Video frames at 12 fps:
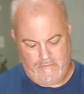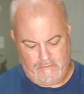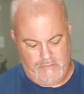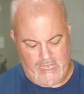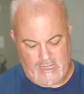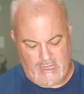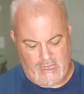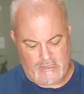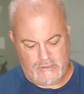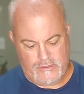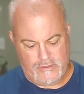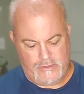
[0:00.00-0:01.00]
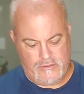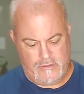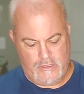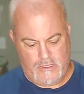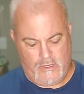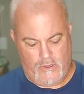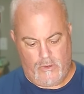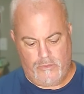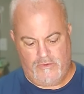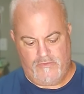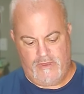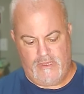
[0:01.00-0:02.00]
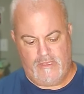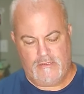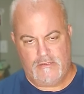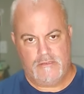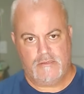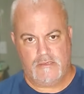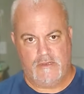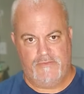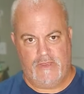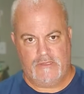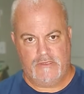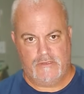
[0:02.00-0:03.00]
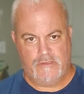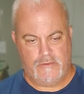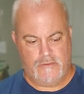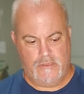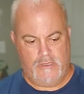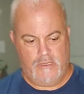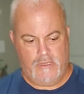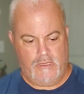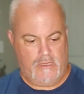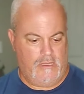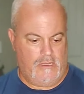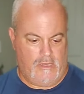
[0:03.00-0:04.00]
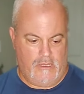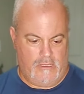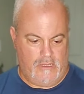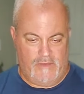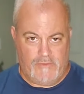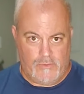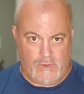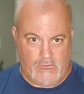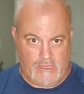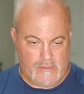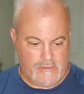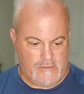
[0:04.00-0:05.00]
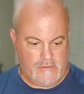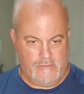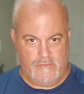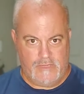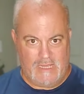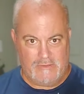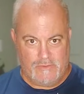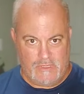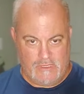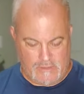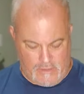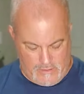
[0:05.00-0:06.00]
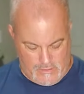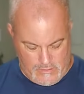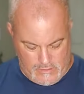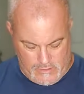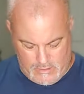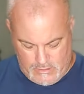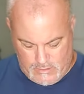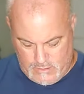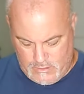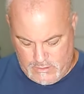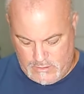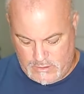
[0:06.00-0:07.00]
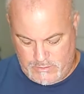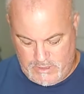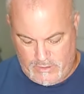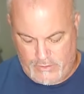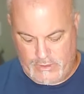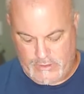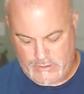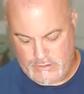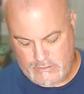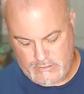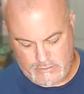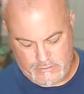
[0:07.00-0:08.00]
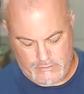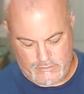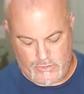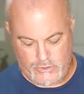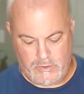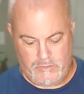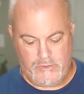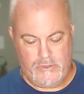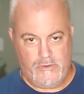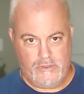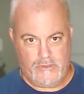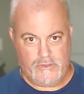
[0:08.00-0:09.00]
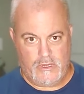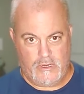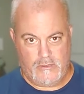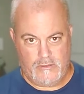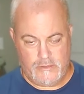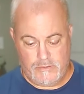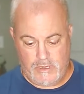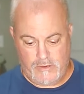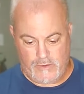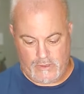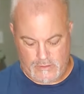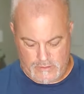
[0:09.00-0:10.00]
Bait casters, open face, conventional, level winds, that's what these are. Spinning reels, most people know what those are. Spinning reel.